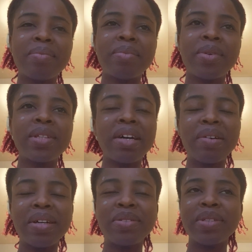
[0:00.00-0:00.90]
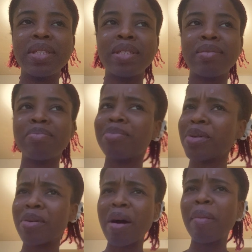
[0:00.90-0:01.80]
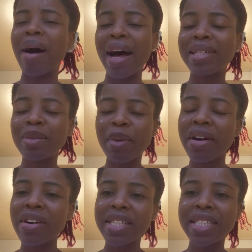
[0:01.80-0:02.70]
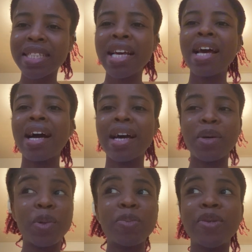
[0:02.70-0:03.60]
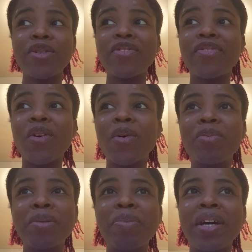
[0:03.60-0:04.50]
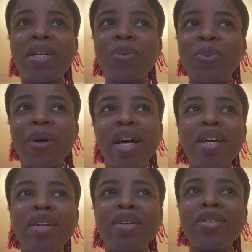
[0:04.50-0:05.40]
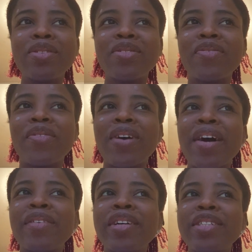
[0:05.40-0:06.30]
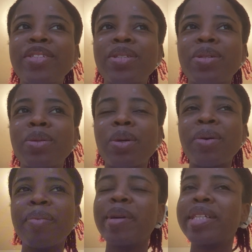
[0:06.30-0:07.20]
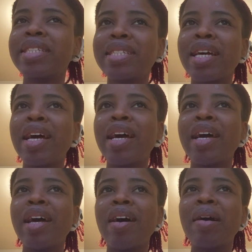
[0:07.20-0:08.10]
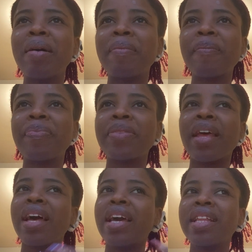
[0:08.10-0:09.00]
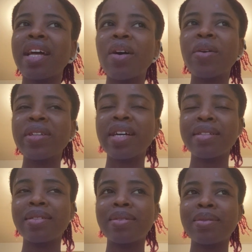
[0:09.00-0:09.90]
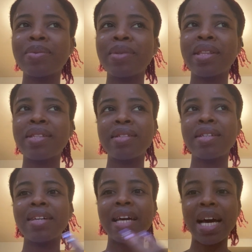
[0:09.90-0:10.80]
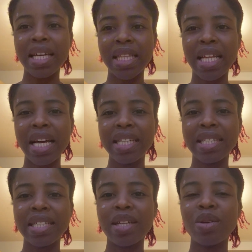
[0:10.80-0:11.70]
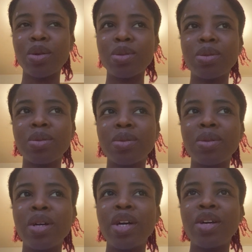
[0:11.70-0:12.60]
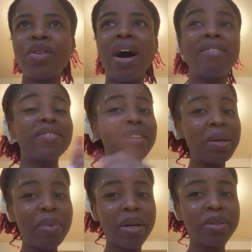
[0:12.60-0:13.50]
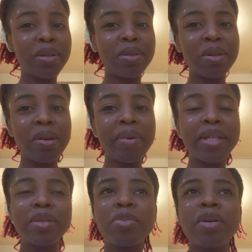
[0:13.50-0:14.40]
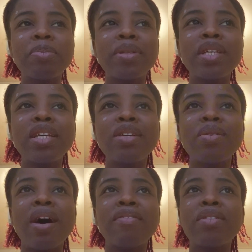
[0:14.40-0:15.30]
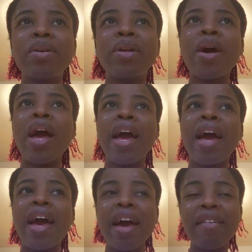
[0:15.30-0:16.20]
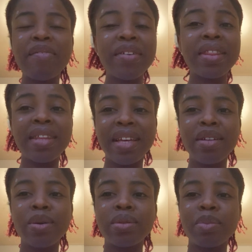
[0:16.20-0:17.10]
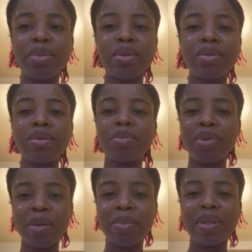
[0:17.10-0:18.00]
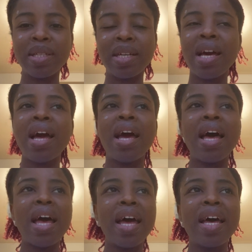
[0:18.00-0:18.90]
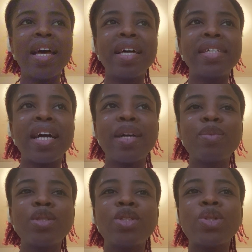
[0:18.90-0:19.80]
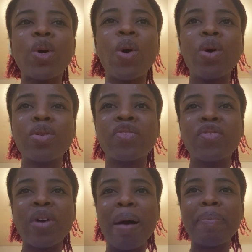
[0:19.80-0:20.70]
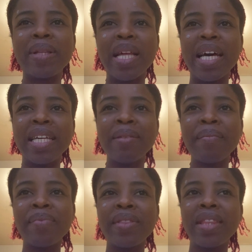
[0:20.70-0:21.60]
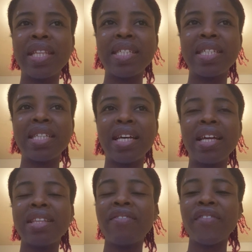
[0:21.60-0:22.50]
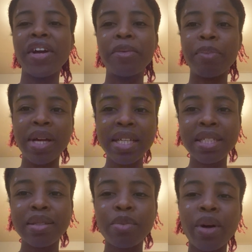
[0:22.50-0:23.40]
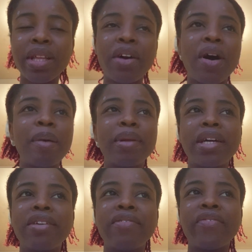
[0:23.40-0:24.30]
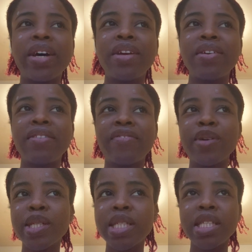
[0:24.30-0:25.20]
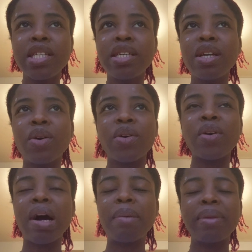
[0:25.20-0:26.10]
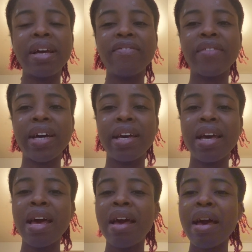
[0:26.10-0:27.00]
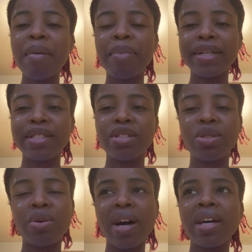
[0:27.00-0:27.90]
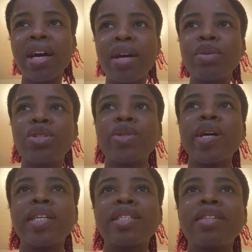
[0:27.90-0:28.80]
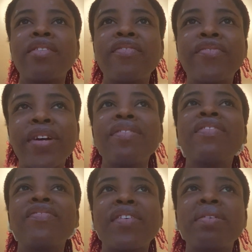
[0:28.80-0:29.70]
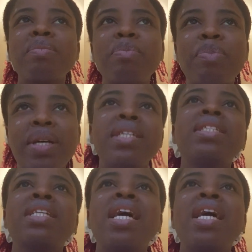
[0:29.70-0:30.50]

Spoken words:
undergraduate program aspirants, I hope you've all prepared well, you've arranged your documents in accordance with the guidelines, and also you have labeled your documents properly, you have done everything you're supposed to do properly. And I wish all of you applying this year the very best, whether you're applying via university or you're applying via embassy track. I wish you guys the very best,